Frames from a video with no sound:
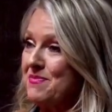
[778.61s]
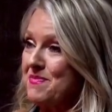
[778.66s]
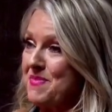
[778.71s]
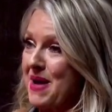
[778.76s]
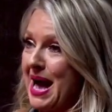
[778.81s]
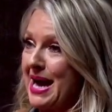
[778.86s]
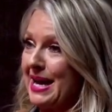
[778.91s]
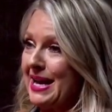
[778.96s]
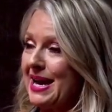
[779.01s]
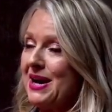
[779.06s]
to
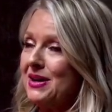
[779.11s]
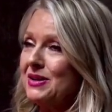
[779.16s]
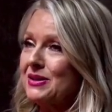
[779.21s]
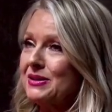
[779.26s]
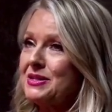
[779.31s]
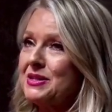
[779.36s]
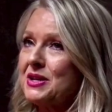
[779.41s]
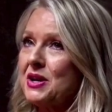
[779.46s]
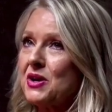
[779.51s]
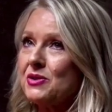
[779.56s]
back out.
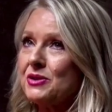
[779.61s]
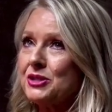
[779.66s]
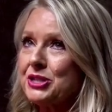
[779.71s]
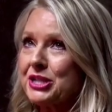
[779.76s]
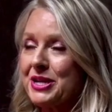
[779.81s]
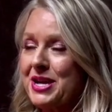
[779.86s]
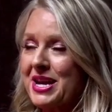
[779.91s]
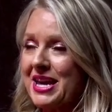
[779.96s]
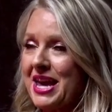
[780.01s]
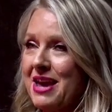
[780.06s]
So
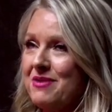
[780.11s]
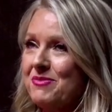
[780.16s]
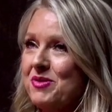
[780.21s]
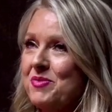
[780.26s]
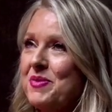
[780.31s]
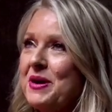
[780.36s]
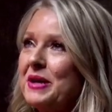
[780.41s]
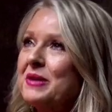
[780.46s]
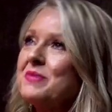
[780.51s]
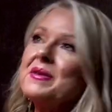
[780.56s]
she came and
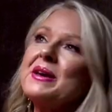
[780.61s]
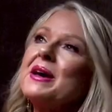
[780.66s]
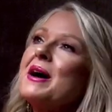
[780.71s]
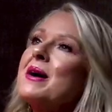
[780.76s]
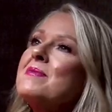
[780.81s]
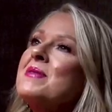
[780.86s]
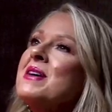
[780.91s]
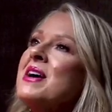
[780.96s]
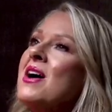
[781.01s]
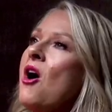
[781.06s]
picked me
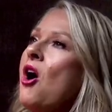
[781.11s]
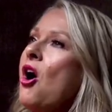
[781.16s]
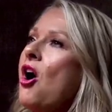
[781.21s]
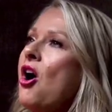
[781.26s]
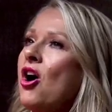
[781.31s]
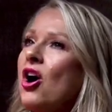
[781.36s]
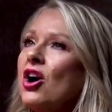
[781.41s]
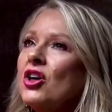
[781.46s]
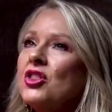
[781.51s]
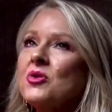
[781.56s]
up
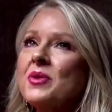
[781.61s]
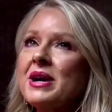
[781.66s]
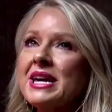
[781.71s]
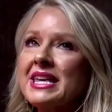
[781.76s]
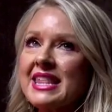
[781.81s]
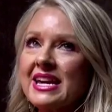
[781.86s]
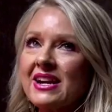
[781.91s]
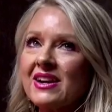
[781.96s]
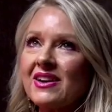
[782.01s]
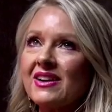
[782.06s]
all the way
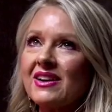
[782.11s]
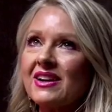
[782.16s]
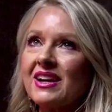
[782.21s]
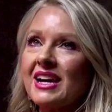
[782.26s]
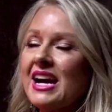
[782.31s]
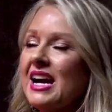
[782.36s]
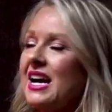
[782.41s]
there.